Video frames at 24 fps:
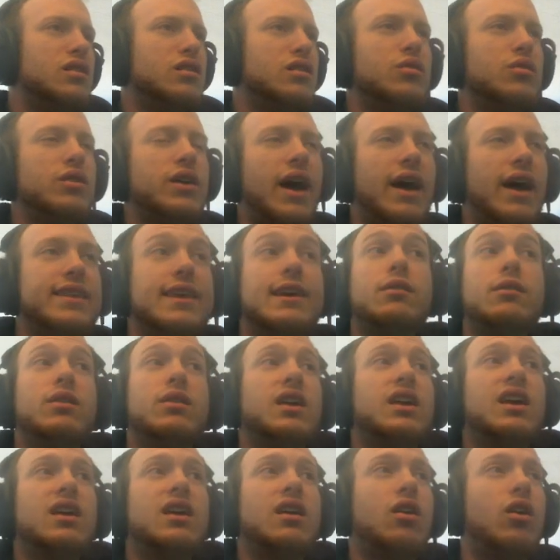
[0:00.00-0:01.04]
I think we
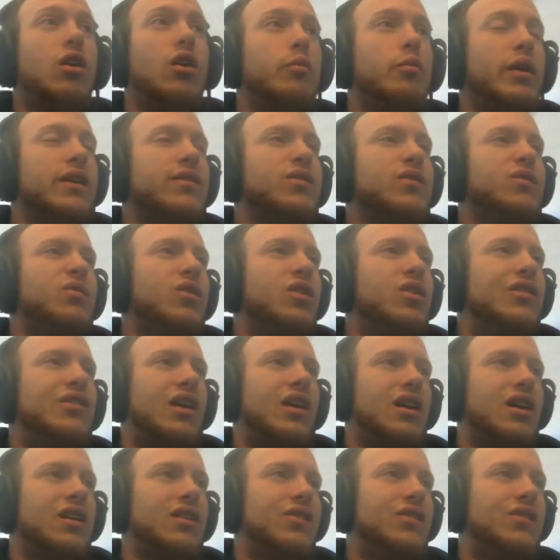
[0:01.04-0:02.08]
can get called by some worse
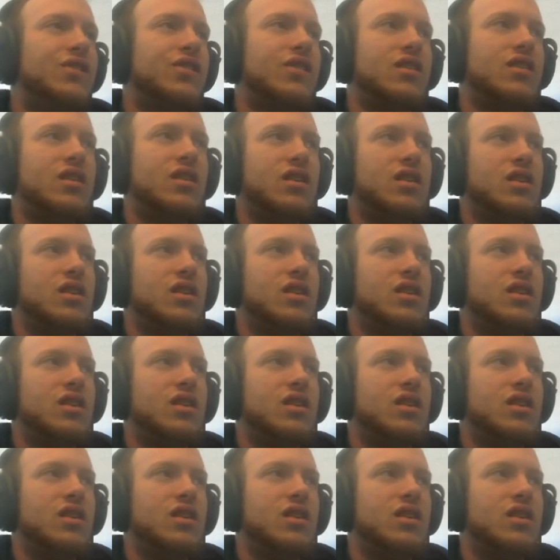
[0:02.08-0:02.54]
hands.